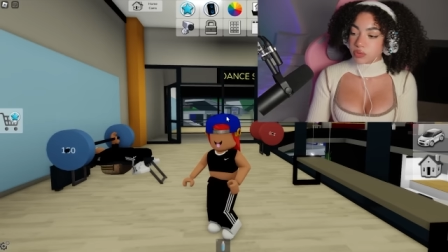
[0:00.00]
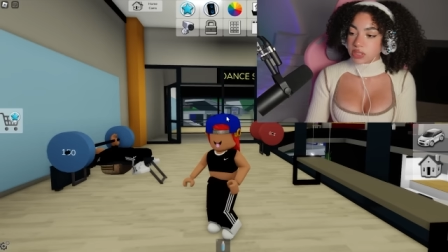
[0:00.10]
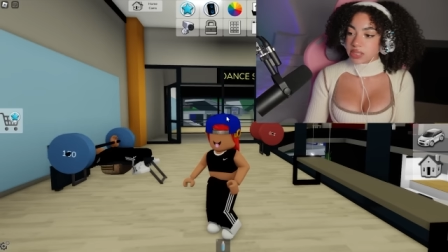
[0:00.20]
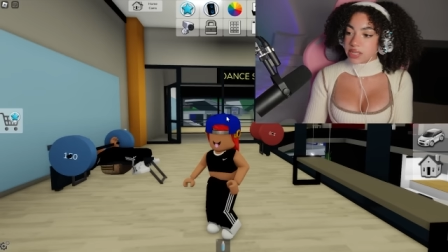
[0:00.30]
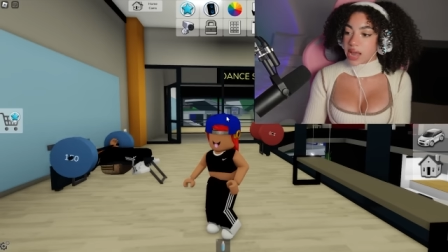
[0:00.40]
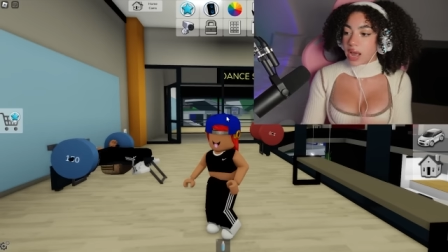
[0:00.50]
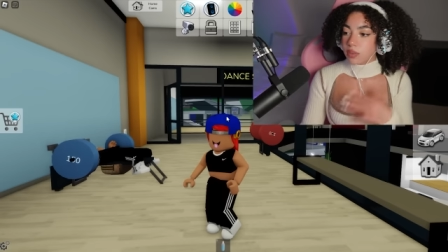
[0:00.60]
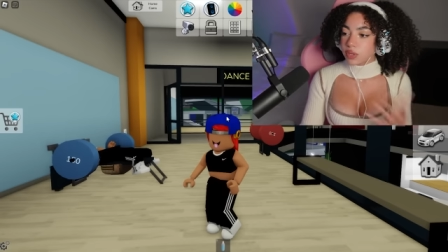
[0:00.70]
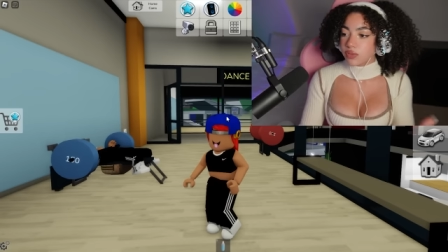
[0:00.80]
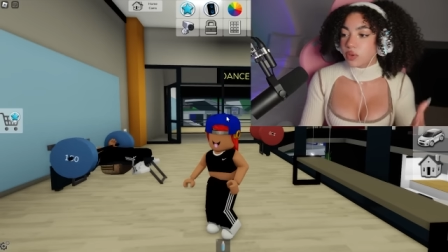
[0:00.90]
routine, how
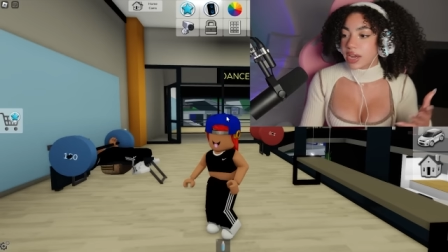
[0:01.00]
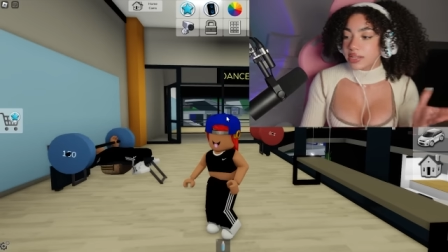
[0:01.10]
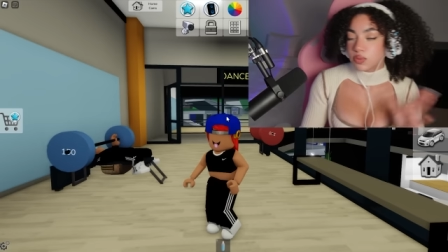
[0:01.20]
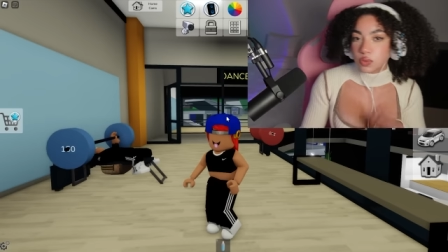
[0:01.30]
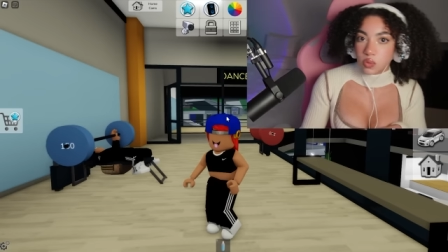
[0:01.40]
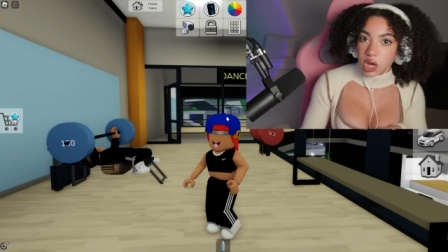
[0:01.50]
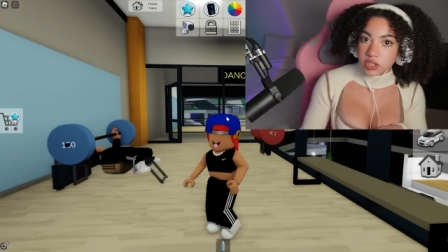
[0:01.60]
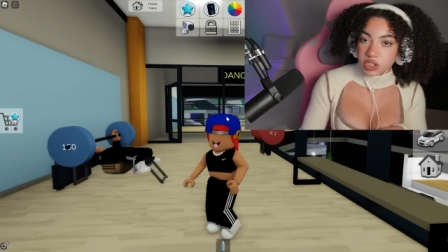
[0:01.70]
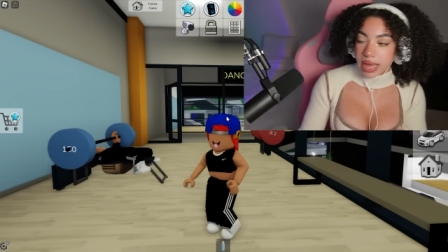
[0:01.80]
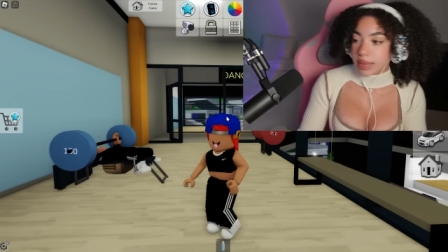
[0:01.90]
many of you guys would watch
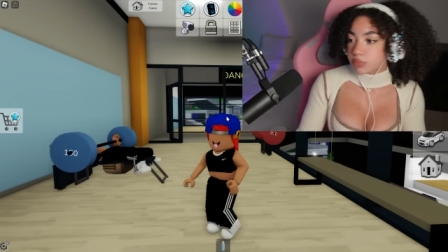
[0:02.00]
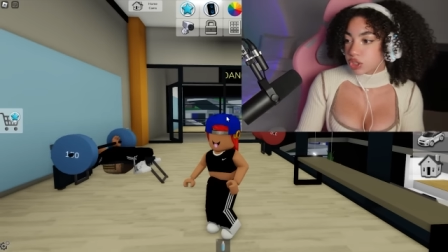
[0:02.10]
that? I'm